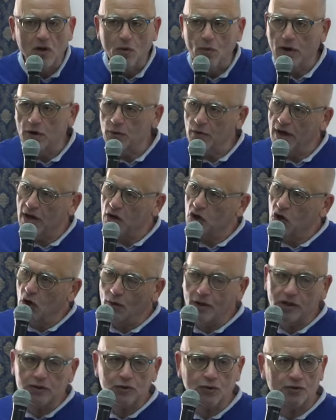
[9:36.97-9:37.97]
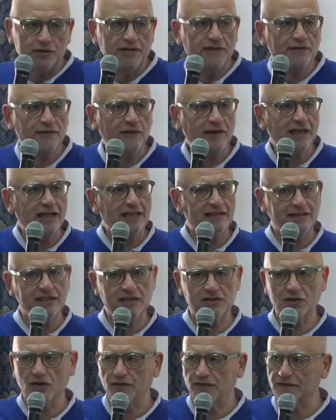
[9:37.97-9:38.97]
when we are going through
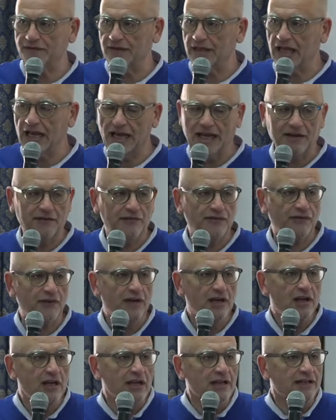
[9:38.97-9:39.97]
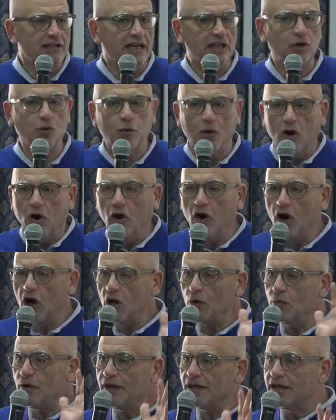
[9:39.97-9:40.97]
difficulties of life, that
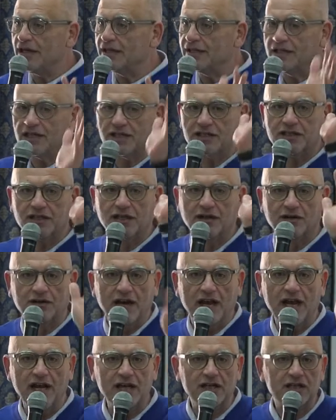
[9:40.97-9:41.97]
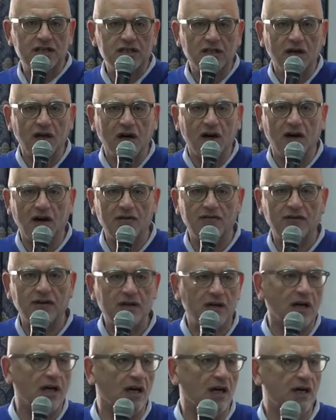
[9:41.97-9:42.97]
all we need is the grace of
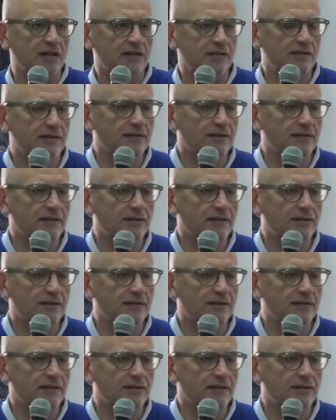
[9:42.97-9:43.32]
God?